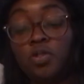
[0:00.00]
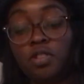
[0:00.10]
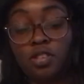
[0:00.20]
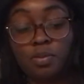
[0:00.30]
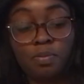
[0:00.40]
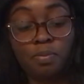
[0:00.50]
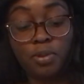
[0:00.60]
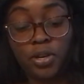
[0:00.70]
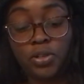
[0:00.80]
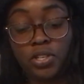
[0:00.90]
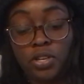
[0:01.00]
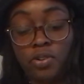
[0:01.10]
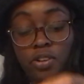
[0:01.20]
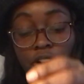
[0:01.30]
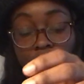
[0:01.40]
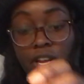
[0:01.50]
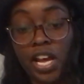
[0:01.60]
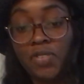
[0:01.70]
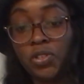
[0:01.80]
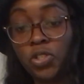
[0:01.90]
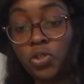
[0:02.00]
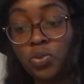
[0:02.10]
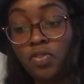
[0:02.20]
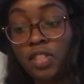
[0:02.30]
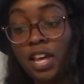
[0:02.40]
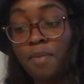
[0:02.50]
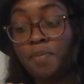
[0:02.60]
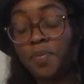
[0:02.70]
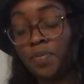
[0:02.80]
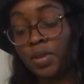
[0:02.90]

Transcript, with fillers: with this person, or you already have children with them,